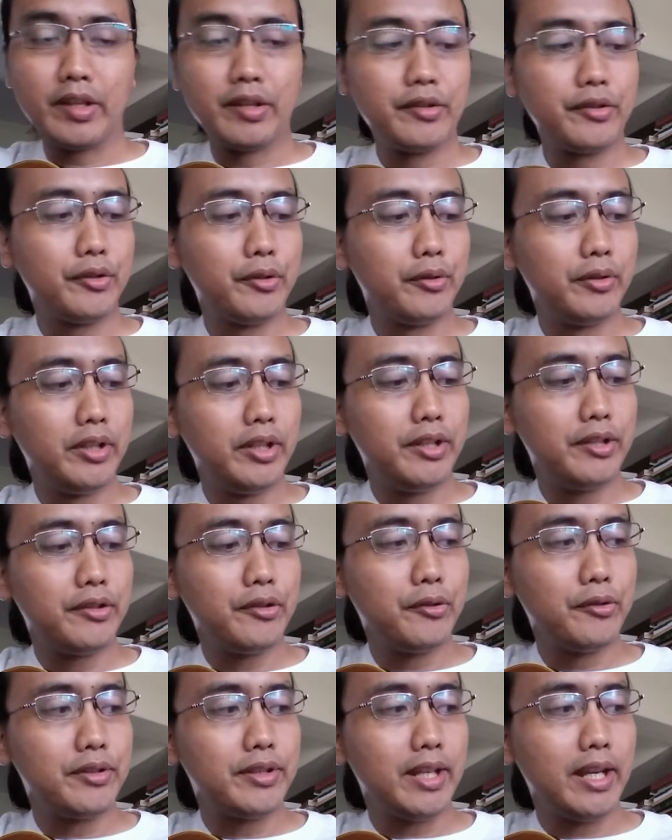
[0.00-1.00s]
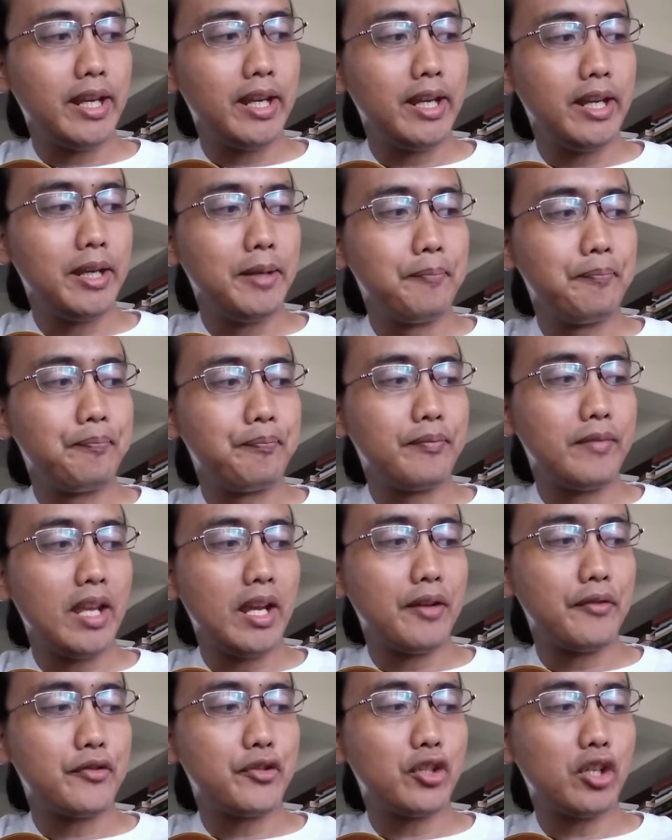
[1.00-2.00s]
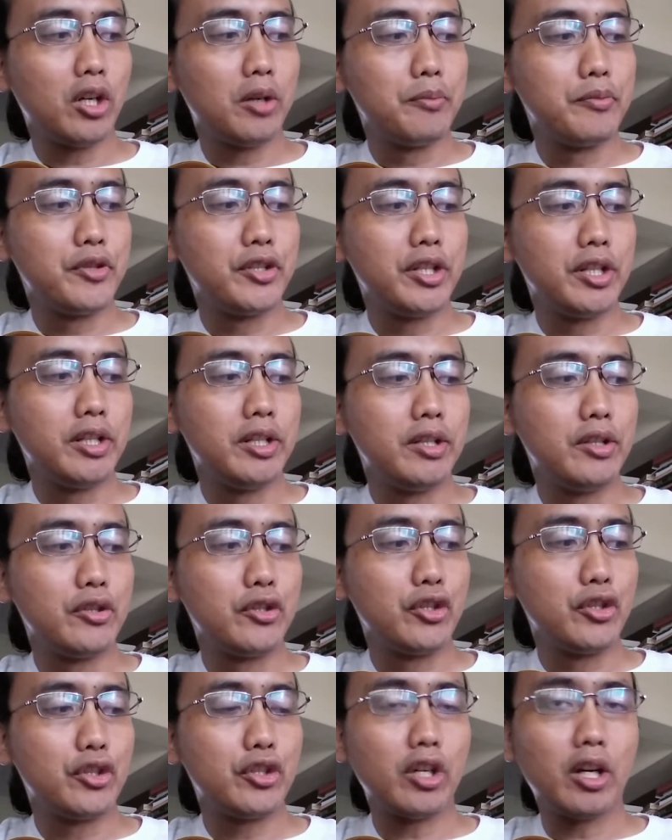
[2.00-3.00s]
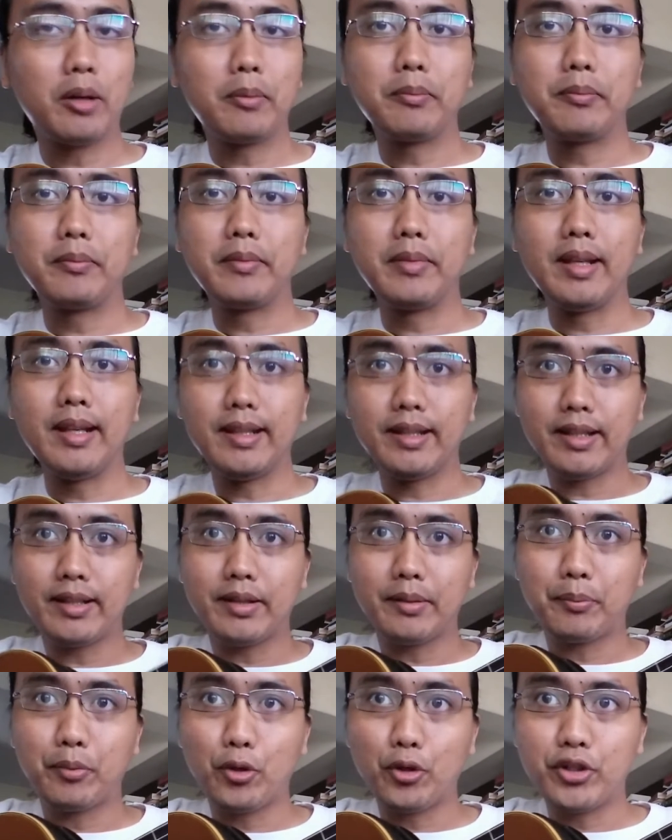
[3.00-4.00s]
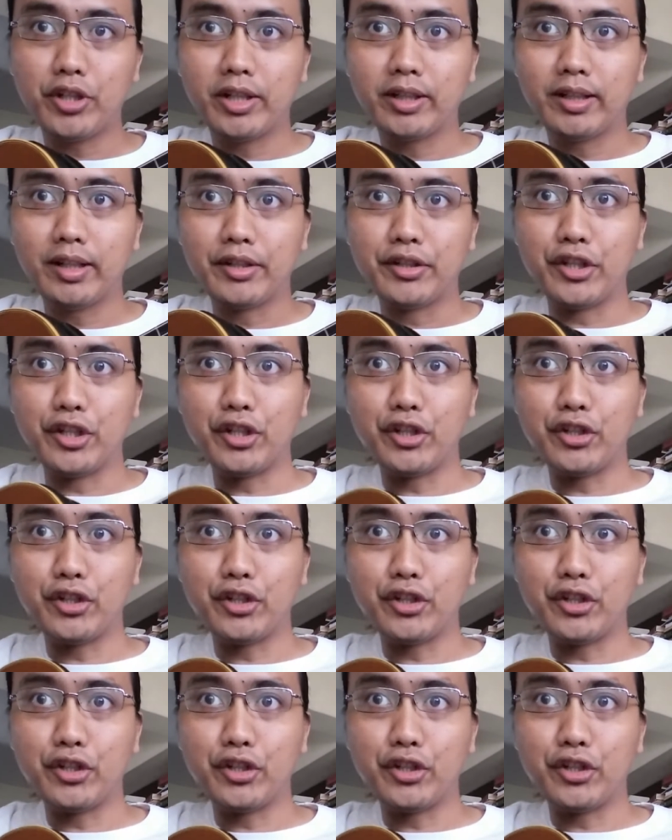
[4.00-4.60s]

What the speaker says: So these notes A, F sharp, G, G sharp, is just approaching the G